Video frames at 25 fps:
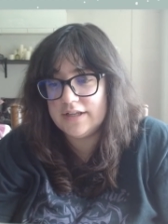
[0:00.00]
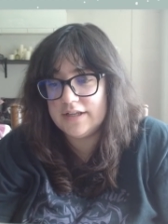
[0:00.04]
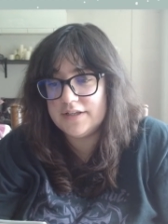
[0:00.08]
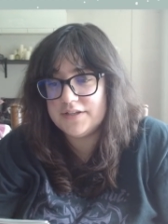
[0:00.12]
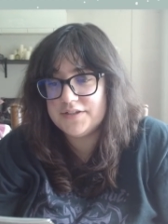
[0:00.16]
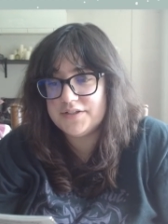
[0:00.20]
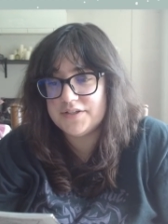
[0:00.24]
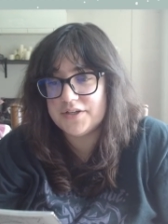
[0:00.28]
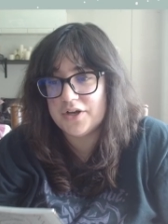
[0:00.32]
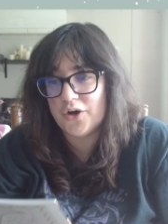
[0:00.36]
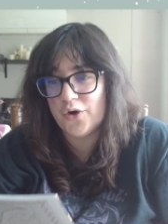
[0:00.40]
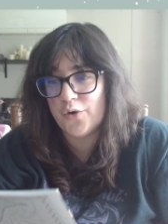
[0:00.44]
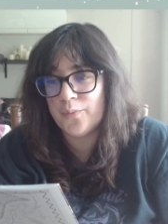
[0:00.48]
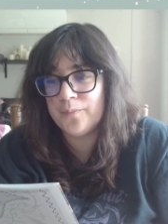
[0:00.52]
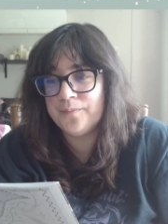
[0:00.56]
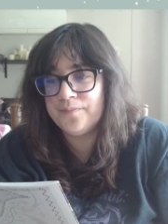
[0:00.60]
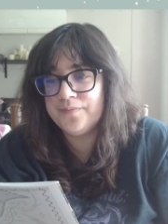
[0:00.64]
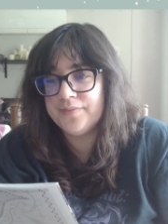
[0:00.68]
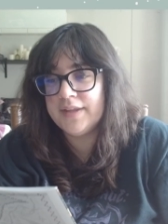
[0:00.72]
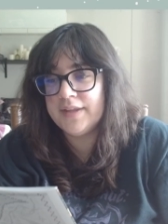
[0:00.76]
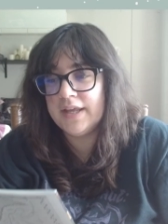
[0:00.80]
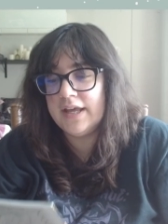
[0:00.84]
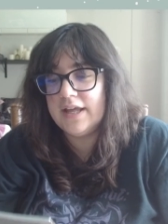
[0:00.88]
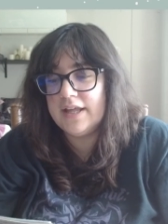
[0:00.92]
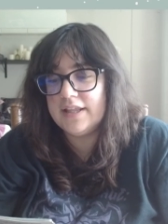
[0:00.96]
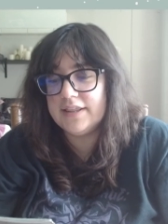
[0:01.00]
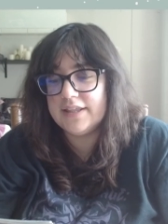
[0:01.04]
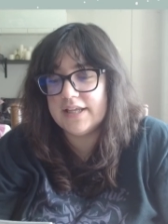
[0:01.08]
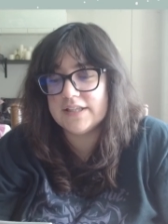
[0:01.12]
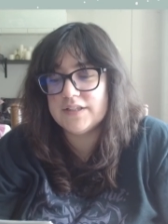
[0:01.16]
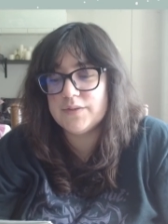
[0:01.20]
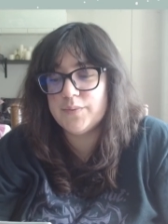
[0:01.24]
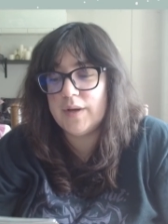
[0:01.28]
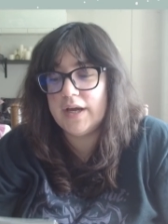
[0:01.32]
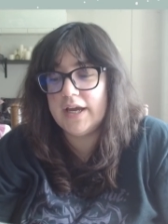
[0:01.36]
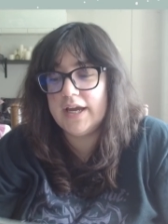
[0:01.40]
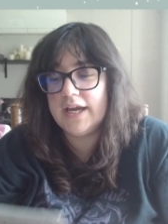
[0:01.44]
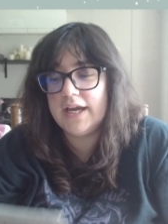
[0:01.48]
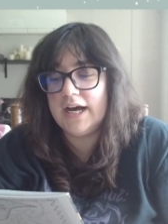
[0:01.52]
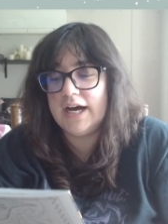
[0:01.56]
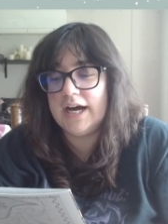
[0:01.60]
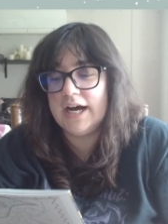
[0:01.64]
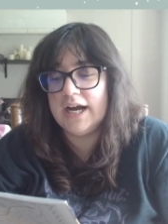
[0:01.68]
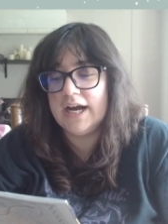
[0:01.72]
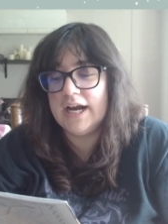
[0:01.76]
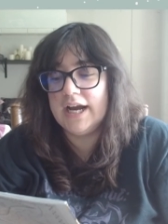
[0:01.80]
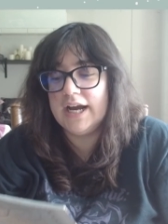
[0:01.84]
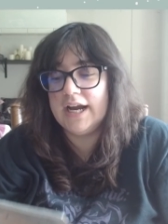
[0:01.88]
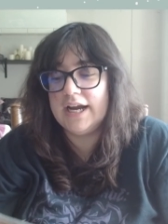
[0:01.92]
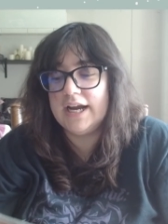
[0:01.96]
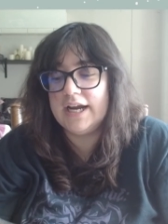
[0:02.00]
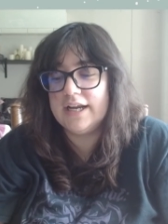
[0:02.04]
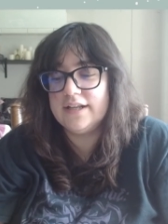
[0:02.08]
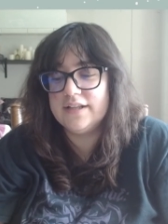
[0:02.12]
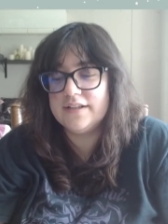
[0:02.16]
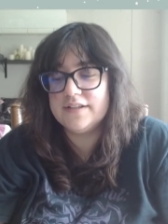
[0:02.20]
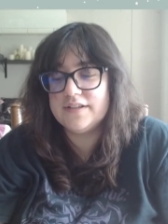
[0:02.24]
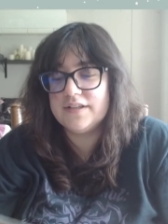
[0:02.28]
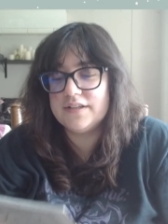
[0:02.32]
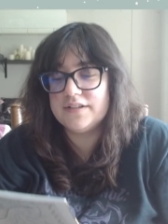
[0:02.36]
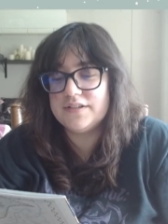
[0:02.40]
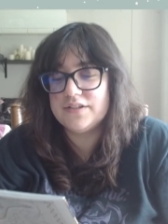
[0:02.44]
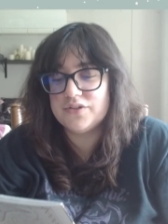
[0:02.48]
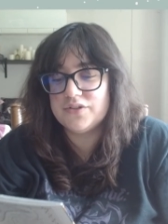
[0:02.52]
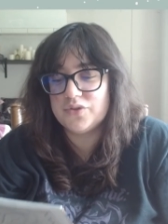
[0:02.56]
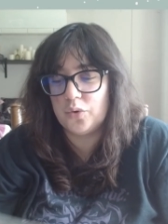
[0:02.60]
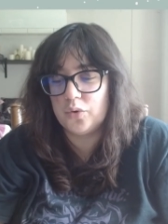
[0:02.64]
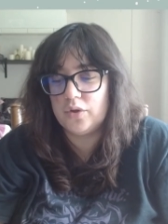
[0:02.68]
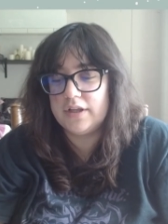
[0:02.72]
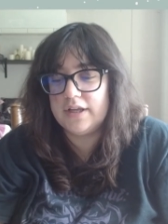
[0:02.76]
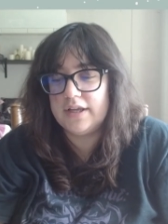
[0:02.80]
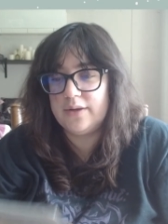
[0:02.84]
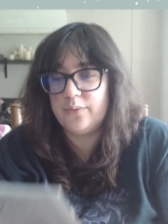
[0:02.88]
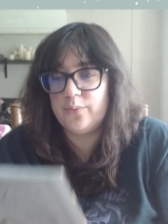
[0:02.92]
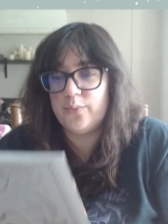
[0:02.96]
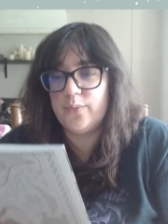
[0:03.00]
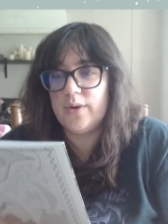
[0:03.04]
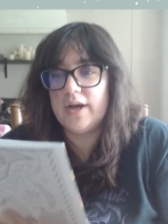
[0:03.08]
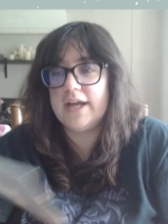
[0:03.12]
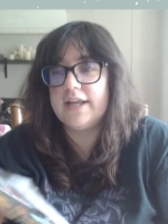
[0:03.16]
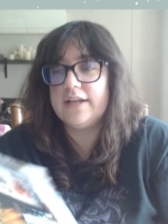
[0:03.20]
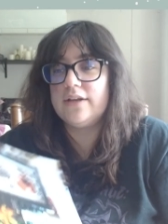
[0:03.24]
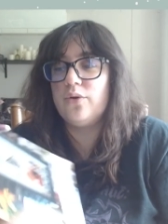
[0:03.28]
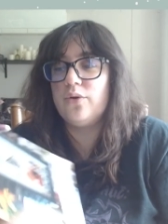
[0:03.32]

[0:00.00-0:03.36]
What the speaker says: So that's why I solely went